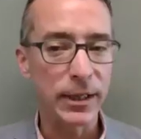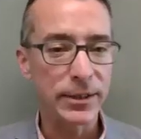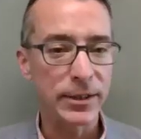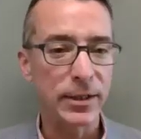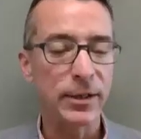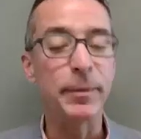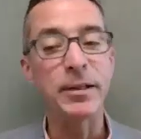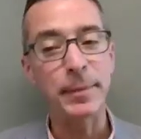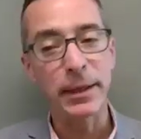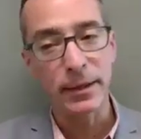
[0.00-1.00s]
rock star,
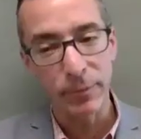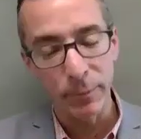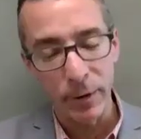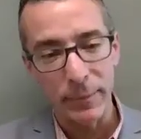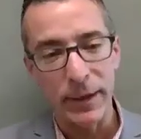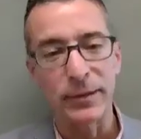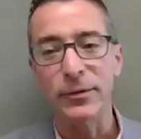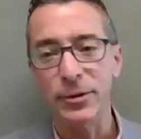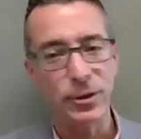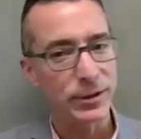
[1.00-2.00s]
bass player for Brett
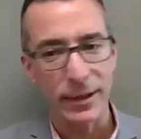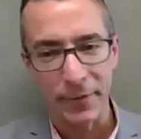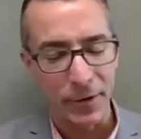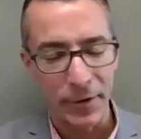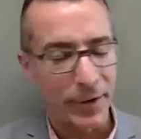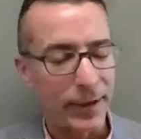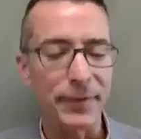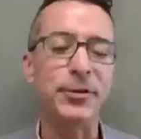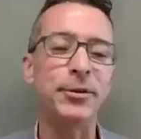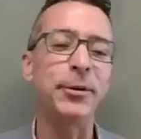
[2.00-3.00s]
Michaels. Just had to throw that
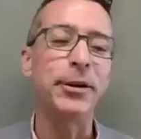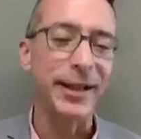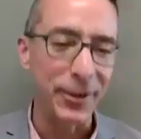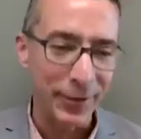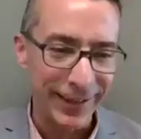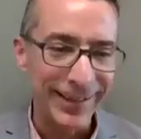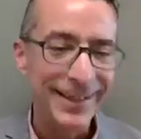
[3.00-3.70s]
out there. So okay, go ahead.